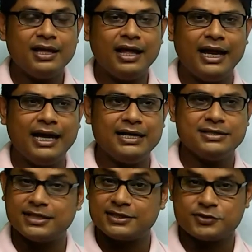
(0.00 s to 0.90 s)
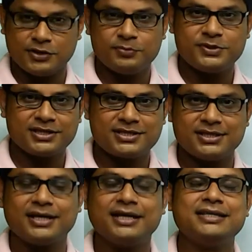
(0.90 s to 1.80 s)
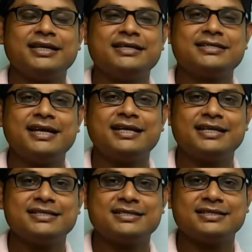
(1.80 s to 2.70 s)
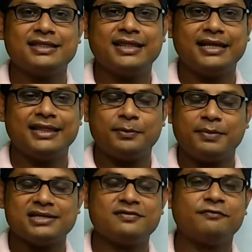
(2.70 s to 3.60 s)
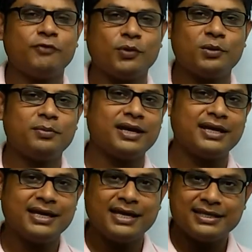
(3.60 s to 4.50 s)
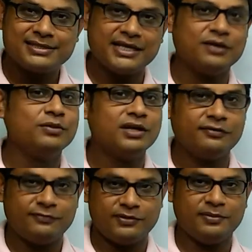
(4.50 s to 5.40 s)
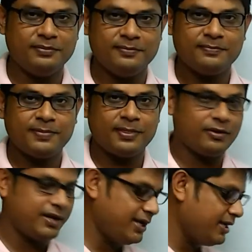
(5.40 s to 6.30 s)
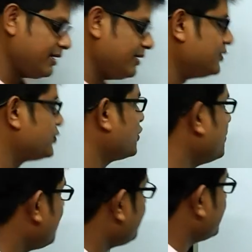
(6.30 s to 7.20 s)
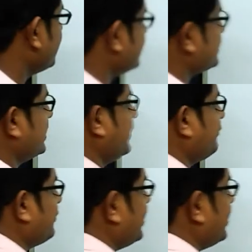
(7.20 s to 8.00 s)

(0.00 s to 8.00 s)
as a subject in any sentence, then that must be followed by singular verb. Okay, so remember this: if we